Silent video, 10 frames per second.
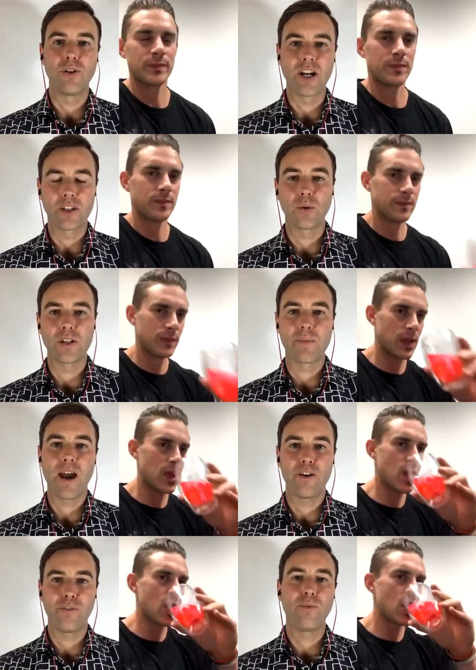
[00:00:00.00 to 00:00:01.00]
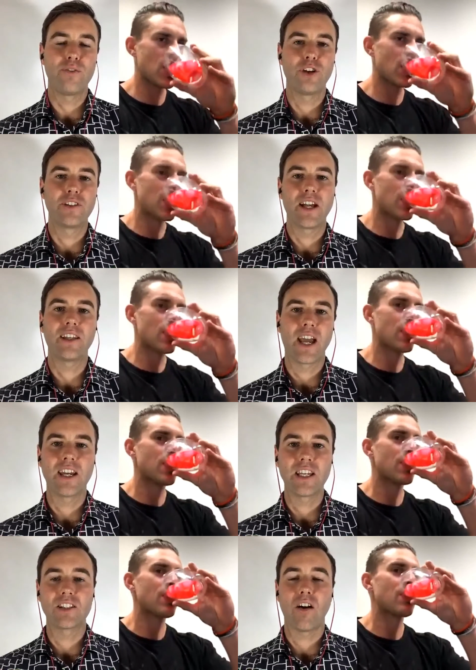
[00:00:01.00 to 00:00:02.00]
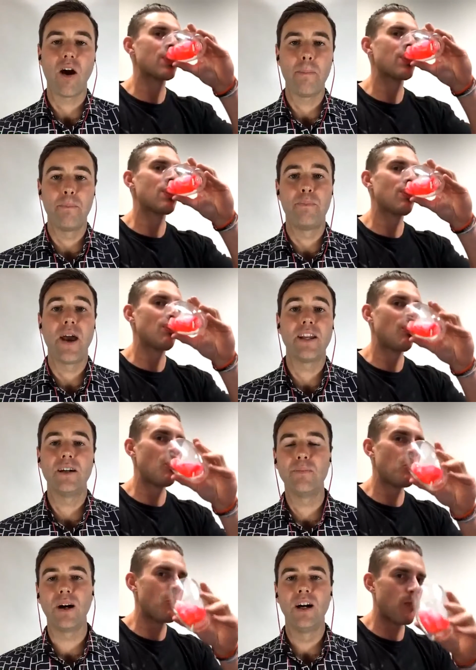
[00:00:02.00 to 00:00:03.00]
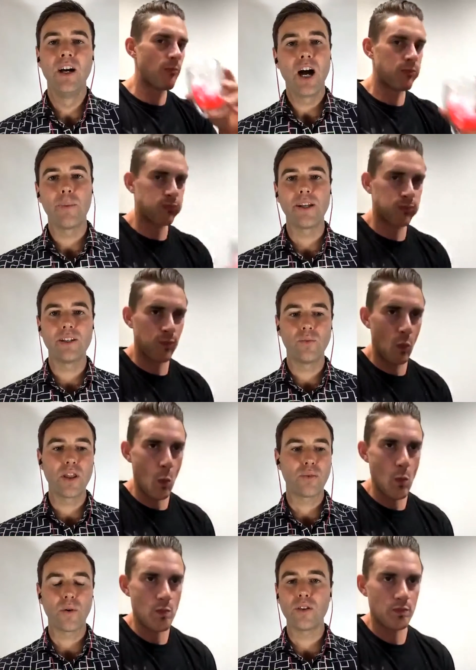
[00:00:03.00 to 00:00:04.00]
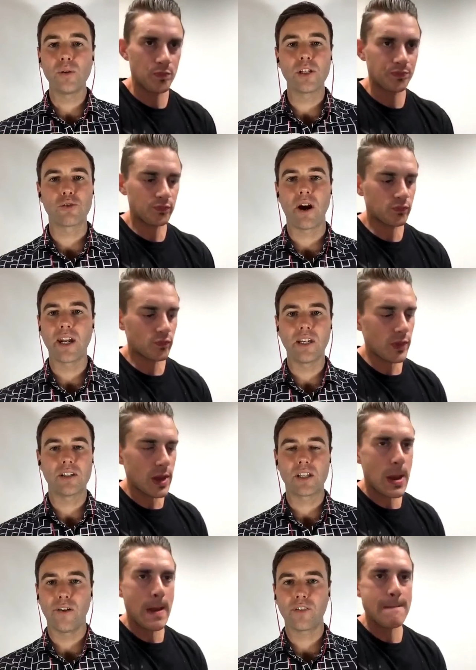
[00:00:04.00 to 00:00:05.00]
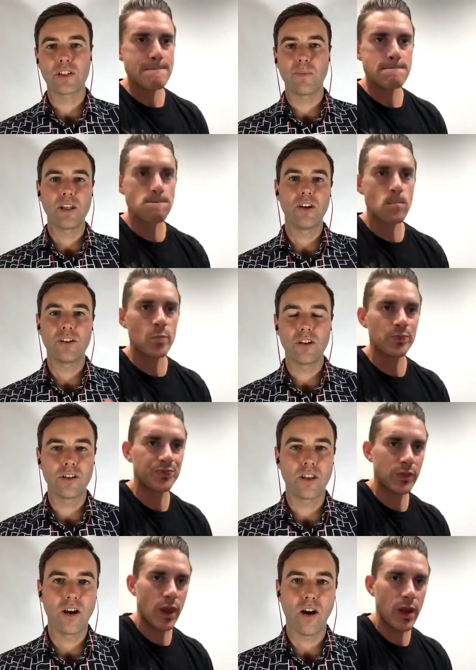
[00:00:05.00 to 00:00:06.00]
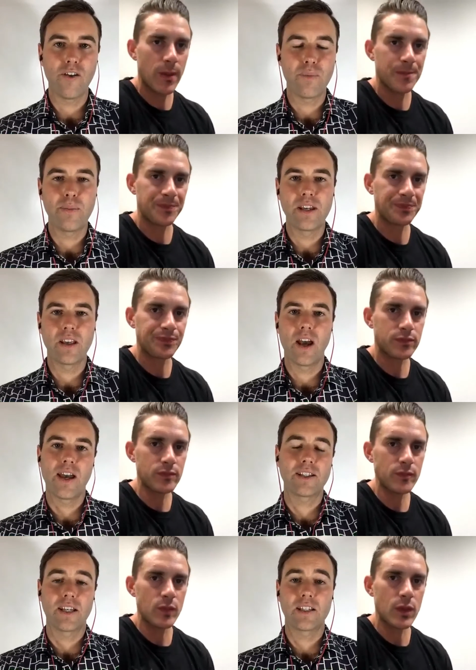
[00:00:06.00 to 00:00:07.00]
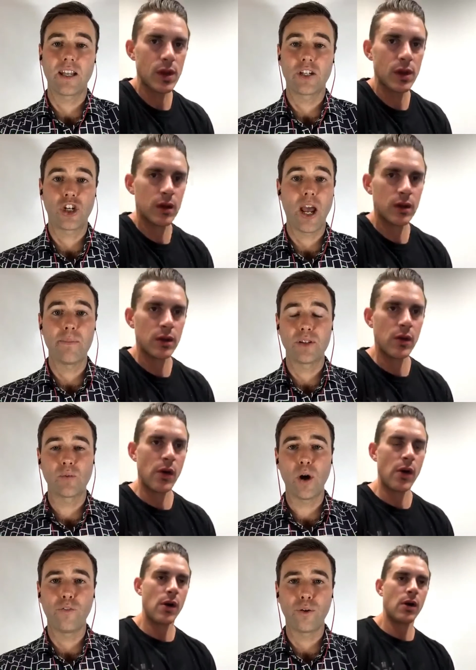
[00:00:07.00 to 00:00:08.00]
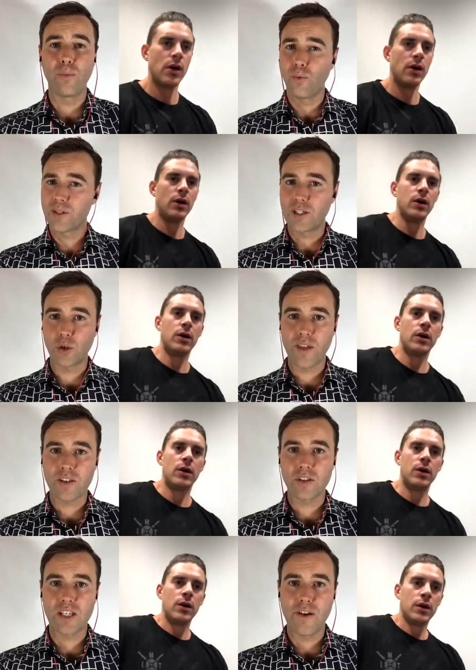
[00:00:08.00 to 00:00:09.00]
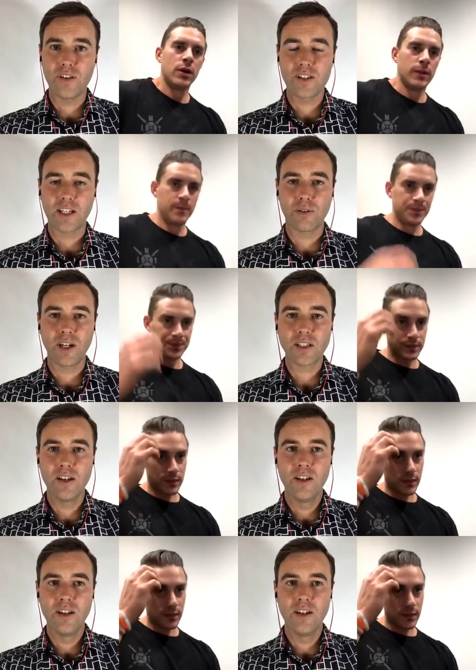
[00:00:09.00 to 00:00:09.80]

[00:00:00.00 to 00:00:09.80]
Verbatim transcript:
Speaker 1: in, it's always a matter of, you know, delegating your time better. But, I mean, with all your training and stuff, because, I mean, you know, you're the IFBB SA state champ as well from, was that 2007? Is that correct?